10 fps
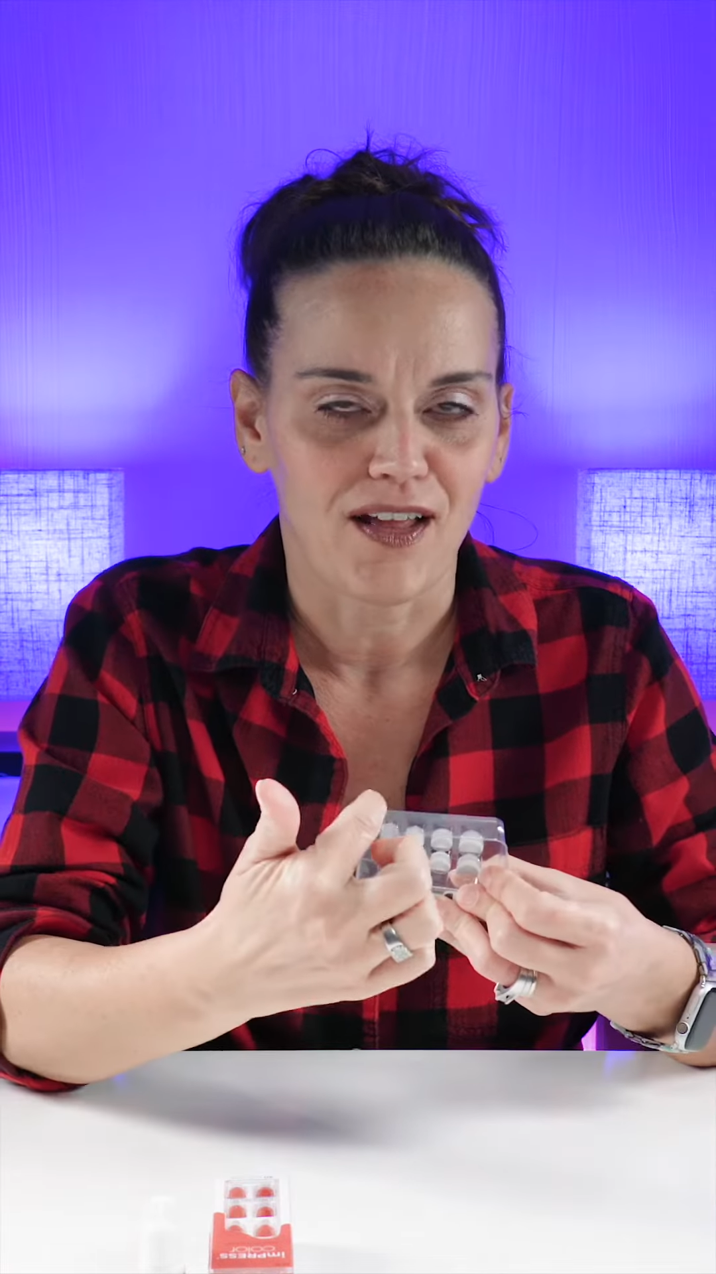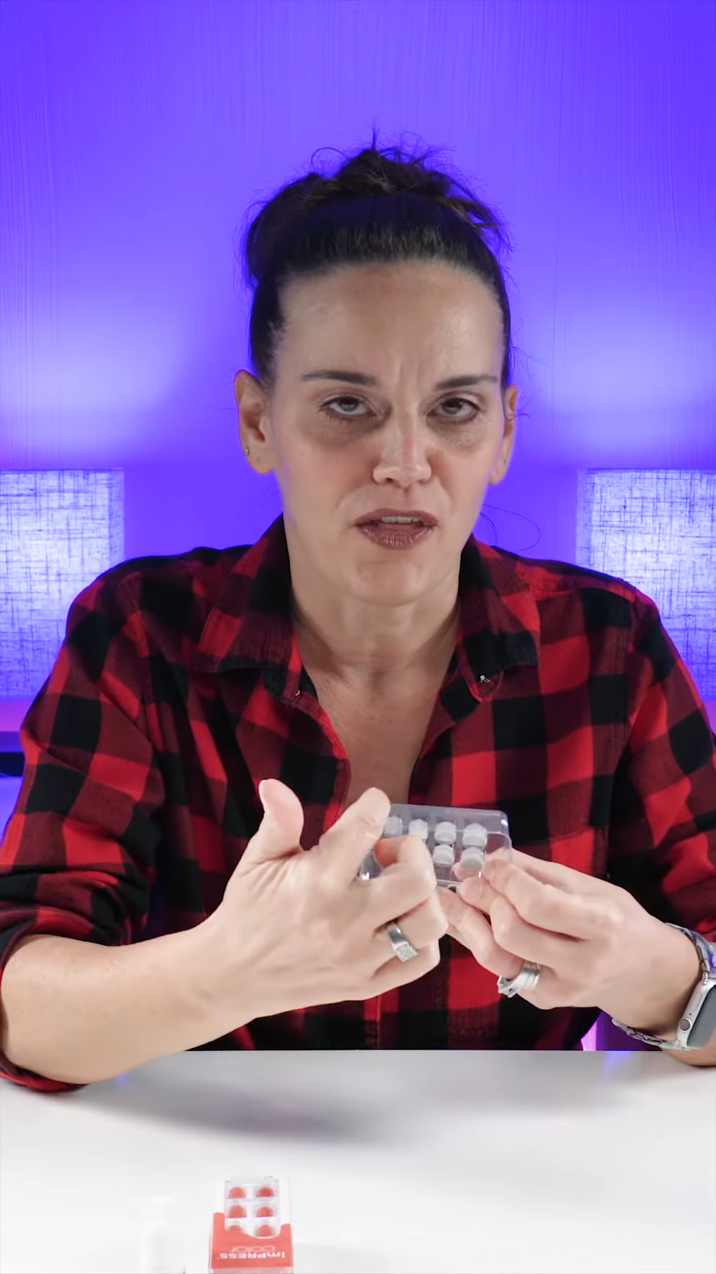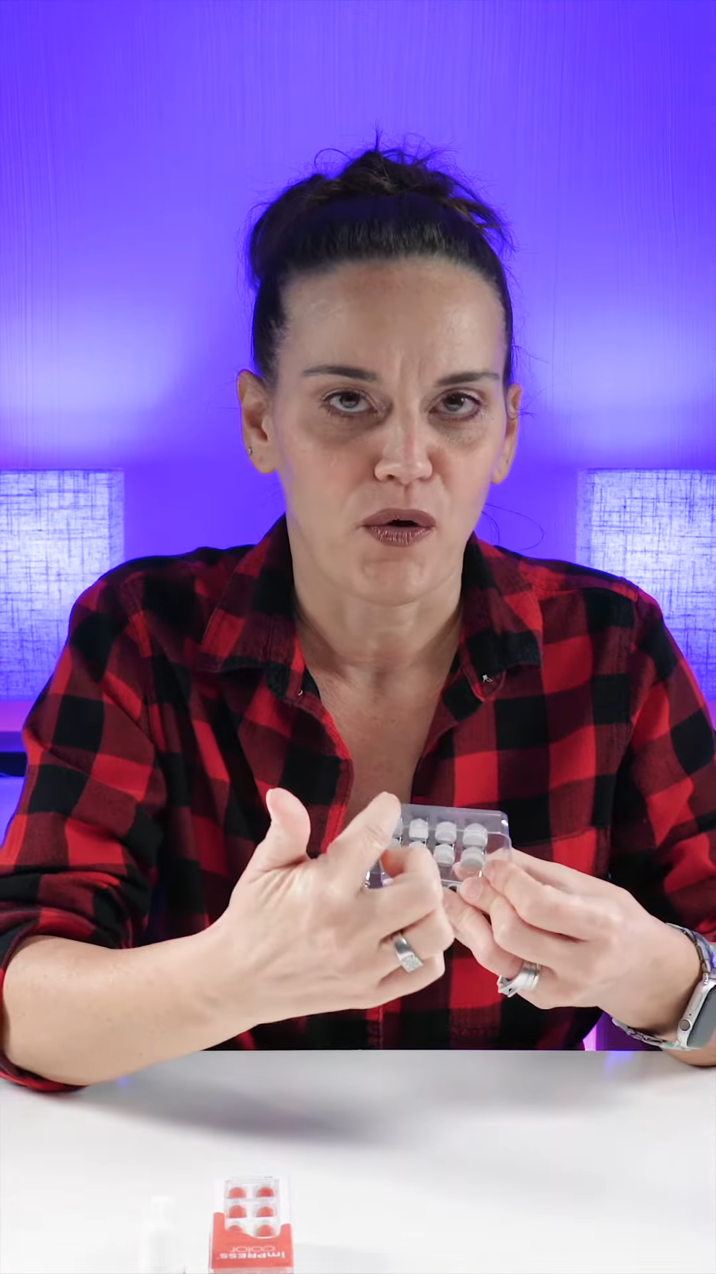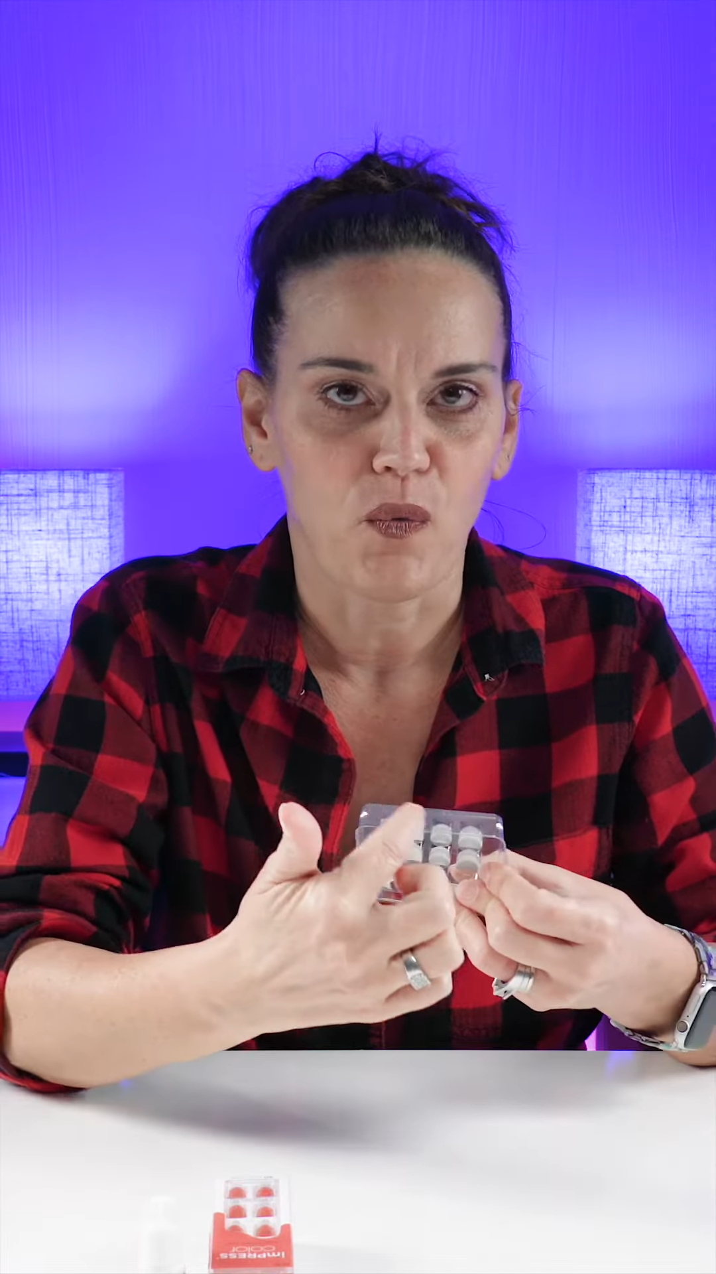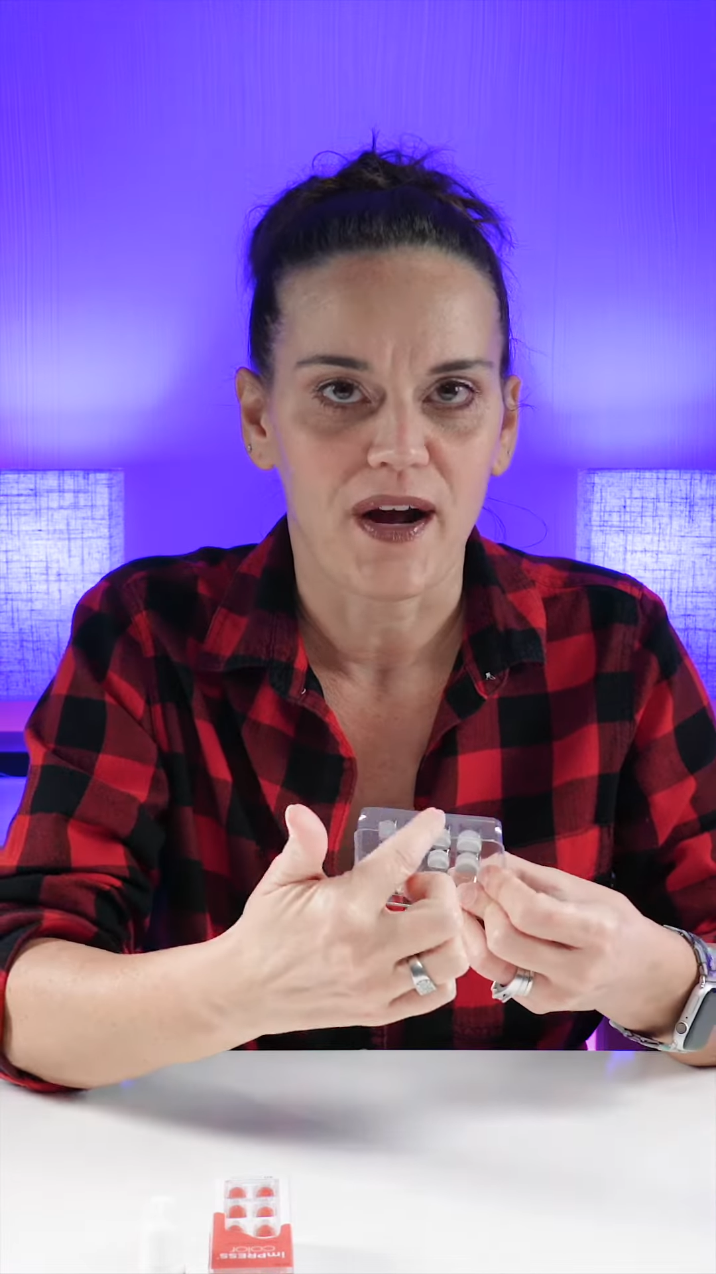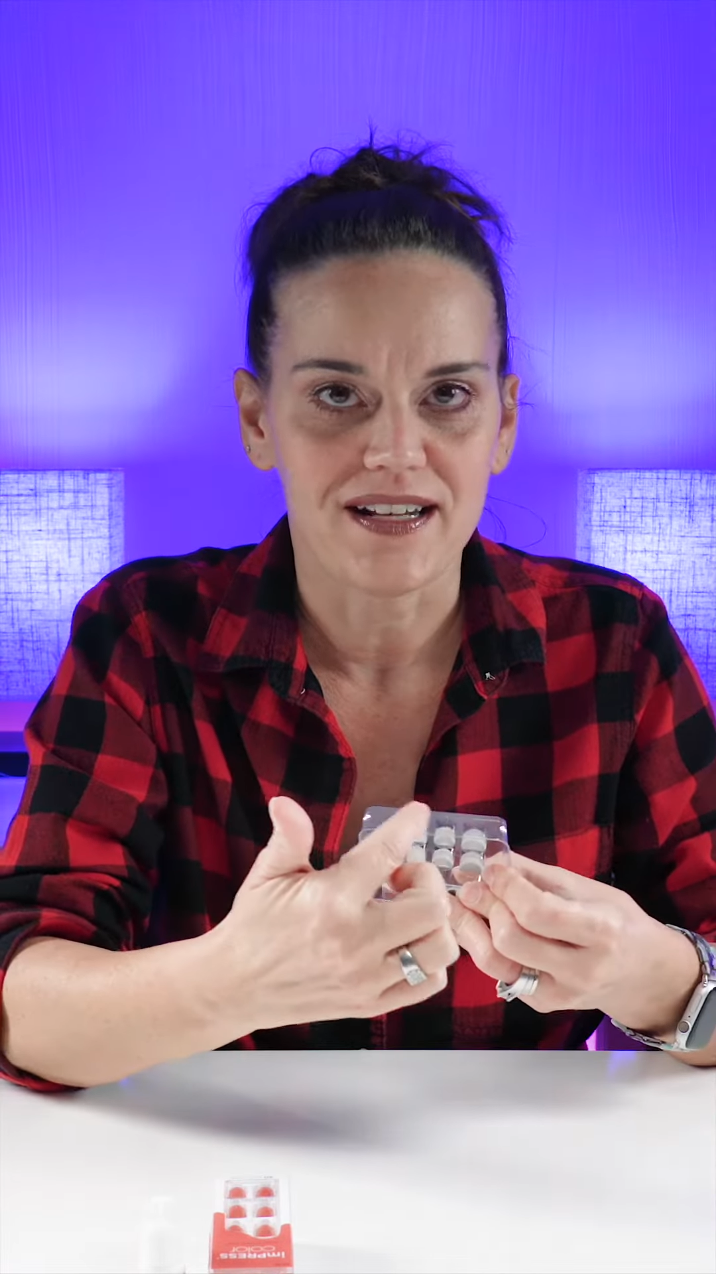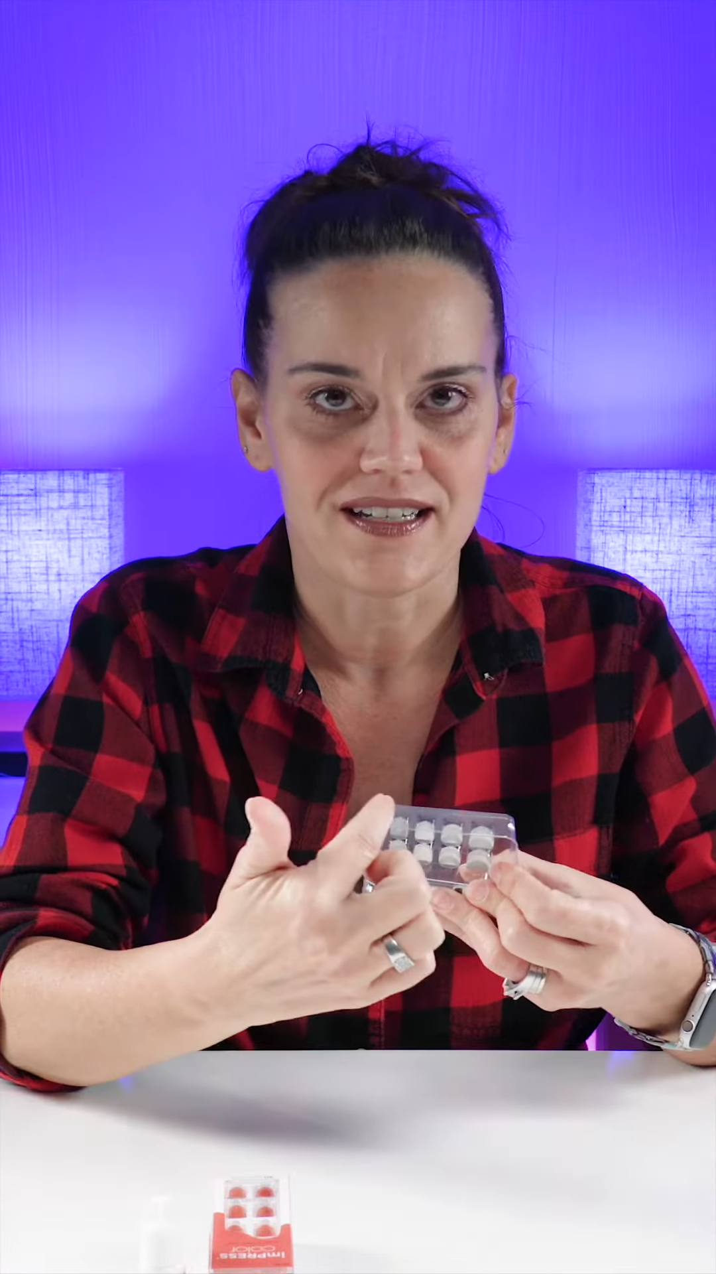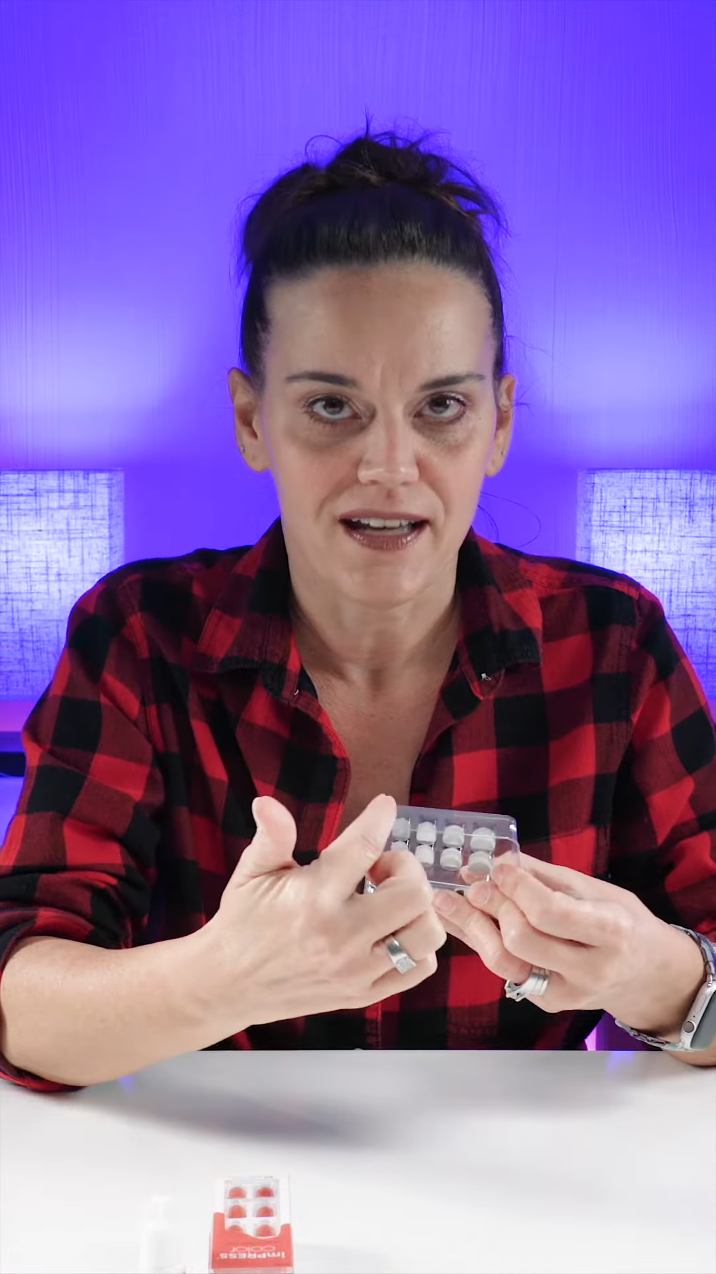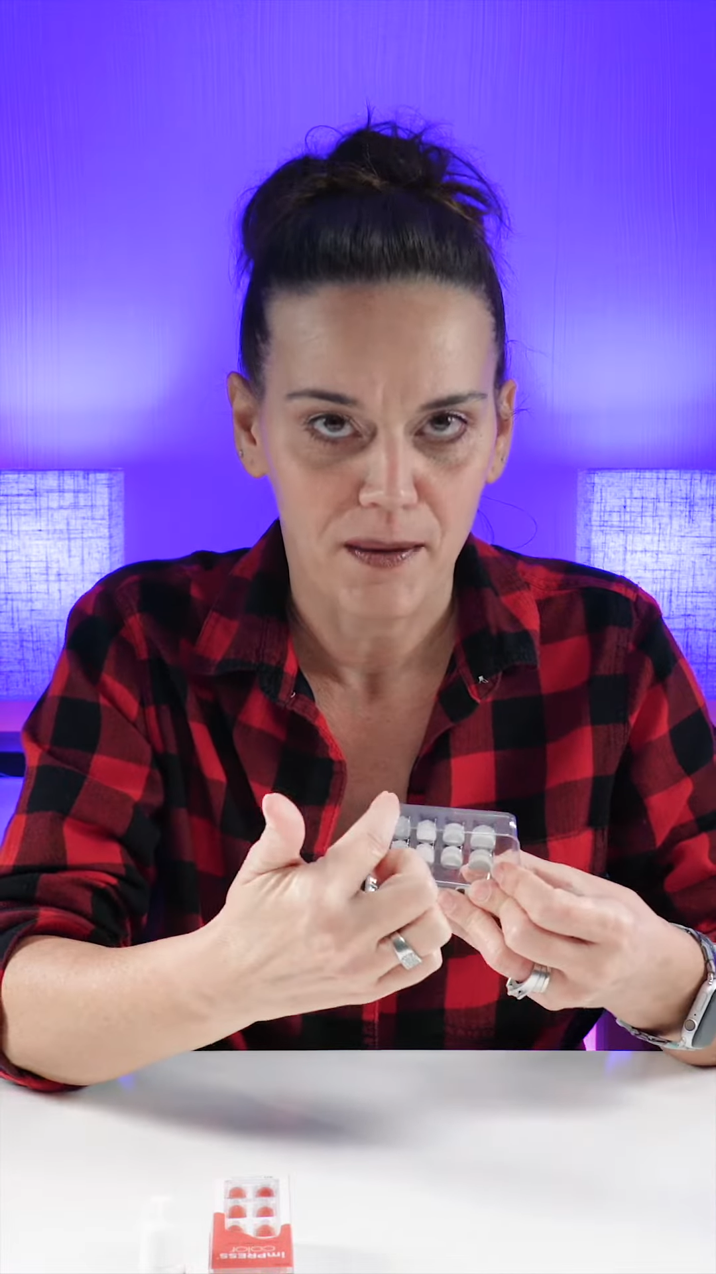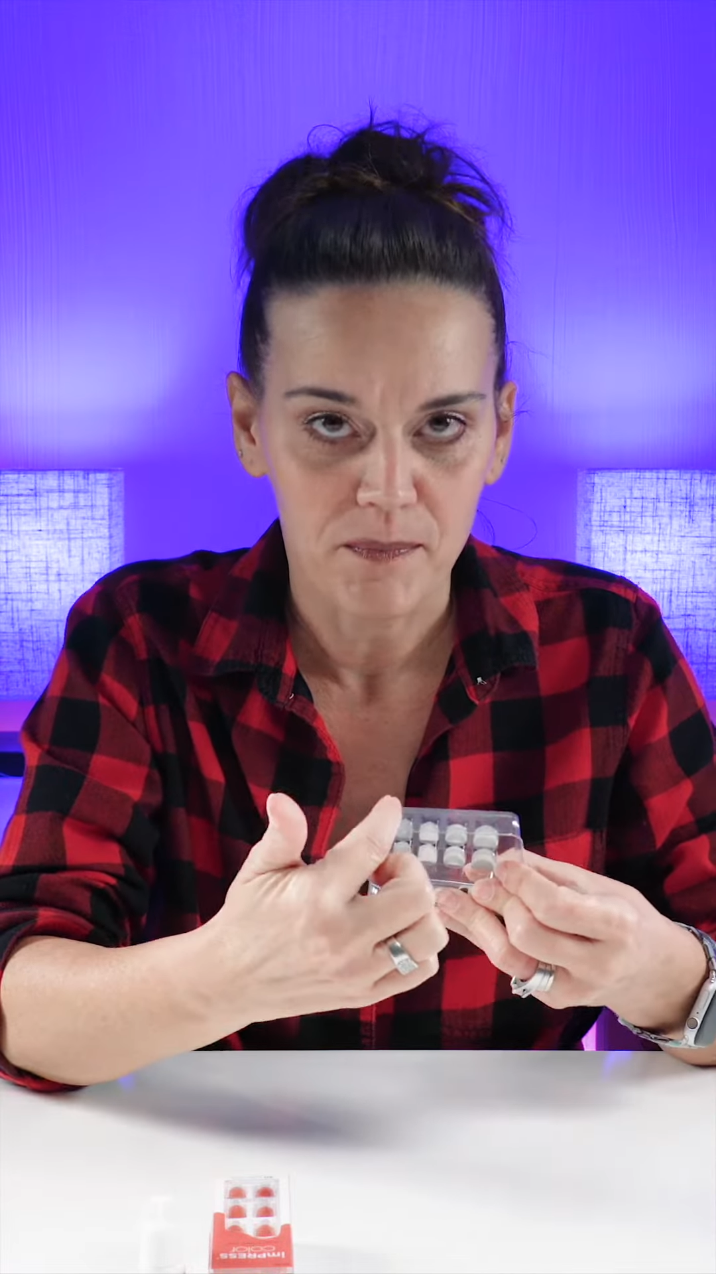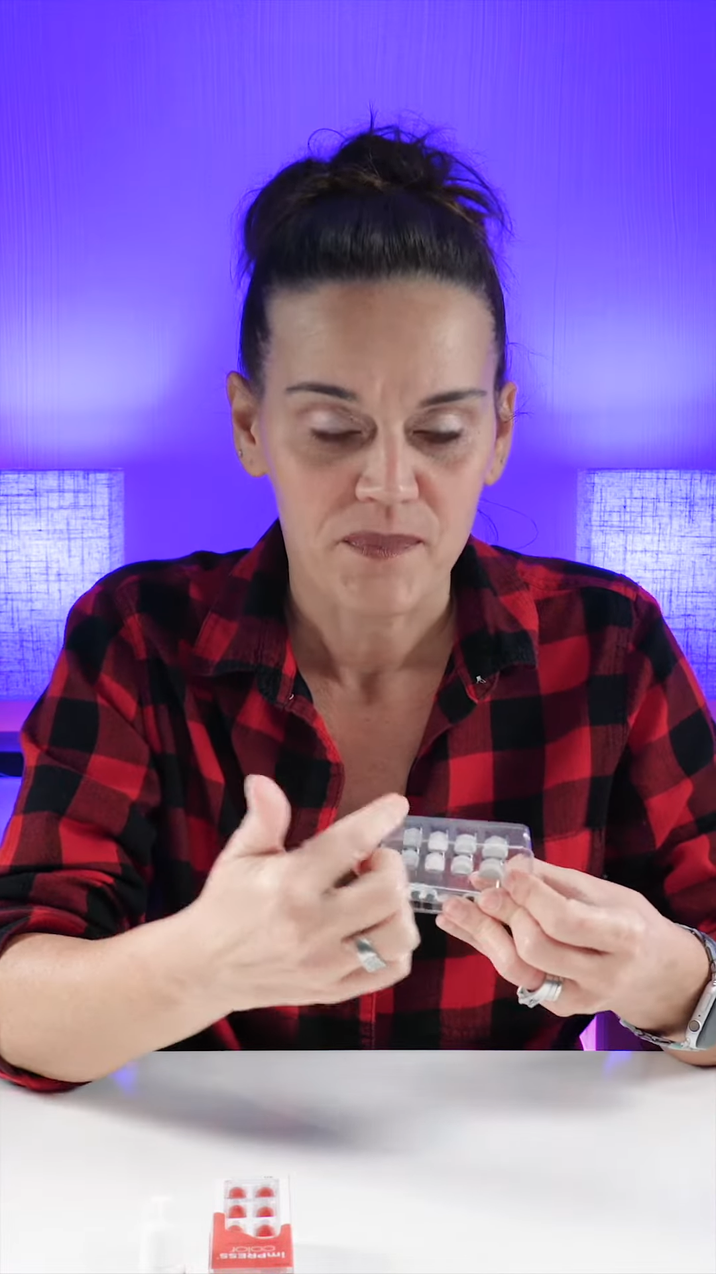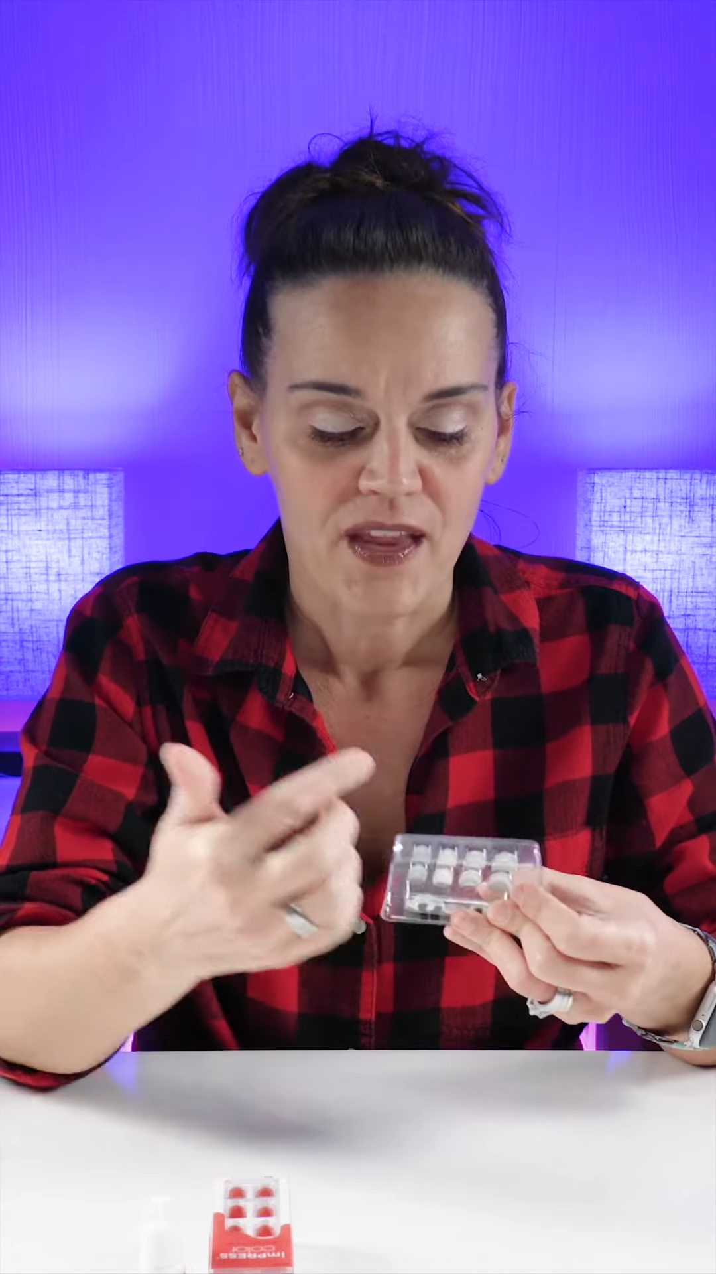the white tip.